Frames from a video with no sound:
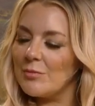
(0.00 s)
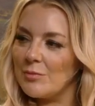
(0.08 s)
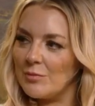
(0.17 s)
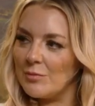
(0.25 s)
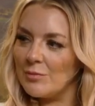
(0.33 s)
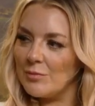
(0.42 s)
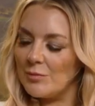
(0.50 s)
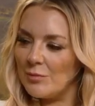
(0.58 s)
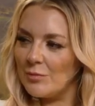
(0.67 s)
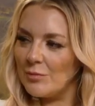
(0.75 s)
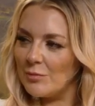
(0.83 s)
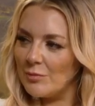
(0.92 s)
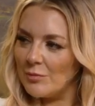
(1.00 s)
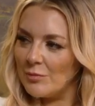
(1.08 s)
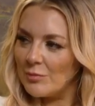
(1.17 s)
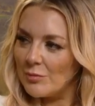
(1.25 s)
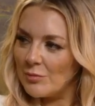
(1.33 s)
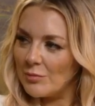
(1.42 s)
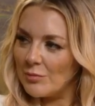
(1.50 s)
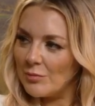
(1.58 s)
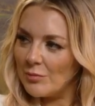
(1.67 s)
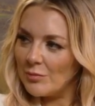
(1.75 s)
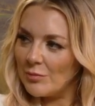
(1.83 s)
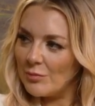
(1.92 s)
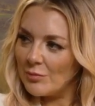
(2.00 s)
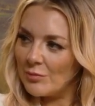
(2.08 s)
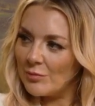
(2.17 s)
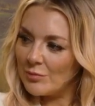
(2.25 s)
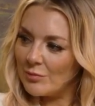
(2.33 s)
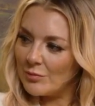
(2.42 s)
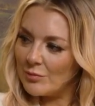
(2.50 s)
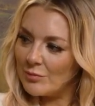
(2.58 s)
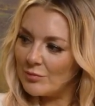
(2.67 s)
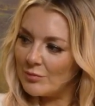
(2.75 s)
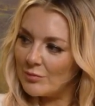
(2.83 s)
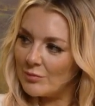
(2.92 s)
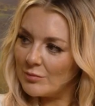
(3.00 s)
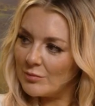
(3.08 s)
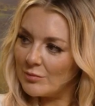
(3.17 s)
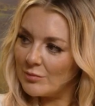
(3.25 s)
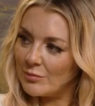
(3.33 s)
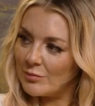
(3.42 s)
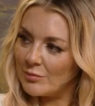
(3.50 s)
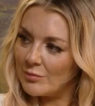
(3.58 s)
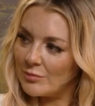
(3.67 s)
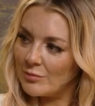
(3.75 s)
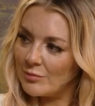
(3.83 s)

No words are spoken by the person on screen.